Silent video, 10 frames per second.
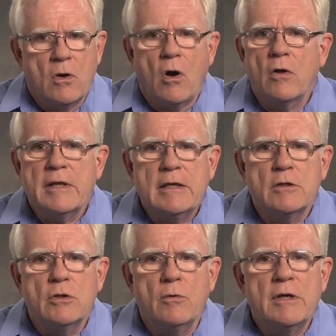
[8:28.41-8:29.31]
All they
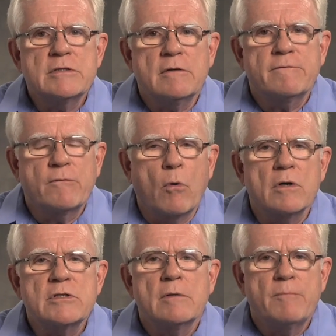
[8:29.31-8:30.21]
can do is
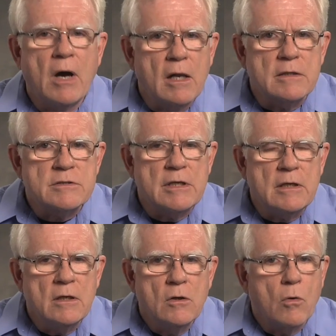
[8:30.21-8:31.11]
enforce
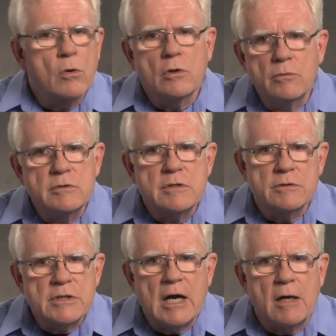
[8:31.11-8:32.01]
policy or lose
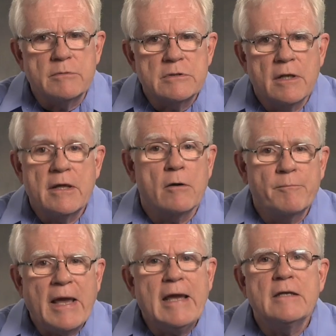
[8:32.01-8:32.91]
their jobs. They are
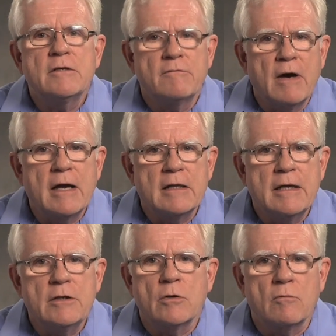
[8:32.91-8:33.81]
paid to
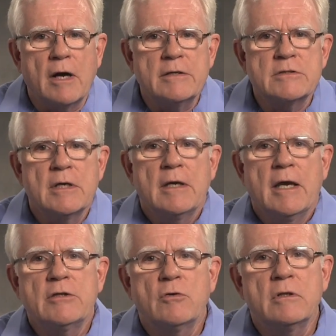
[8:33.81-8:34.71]
violate your rights
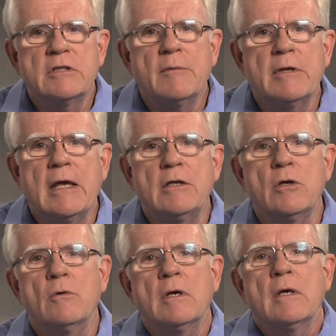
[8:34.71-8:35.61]
and to intimidate
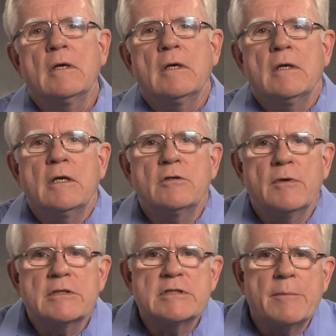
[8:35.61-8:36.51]
you into
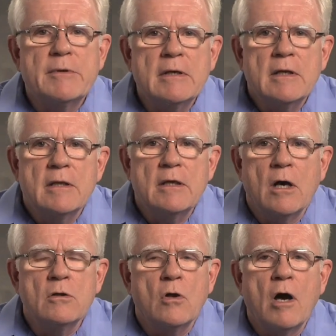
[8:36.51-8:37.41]
accepting the
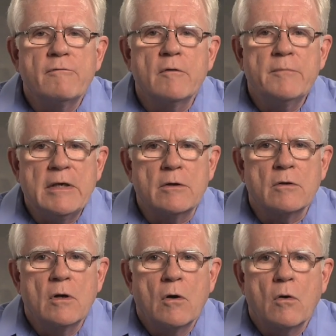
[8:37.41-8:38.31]
unlawful
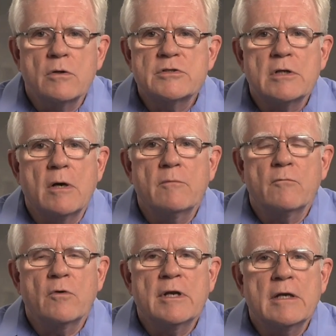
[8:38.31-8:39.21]
meter or some
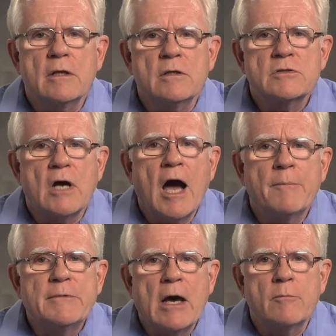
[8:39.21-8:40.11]
ridiculous
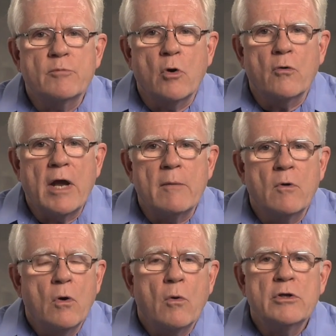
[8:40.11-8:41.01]
opt out program
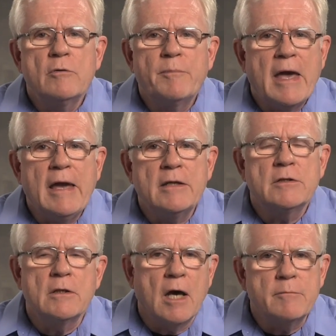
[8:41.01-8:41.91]
where you pay
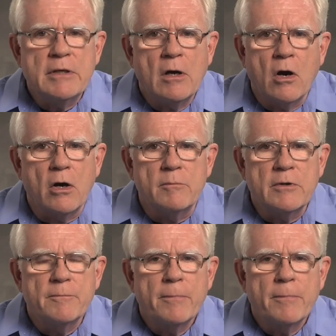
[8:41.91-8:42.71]
to not be harmed.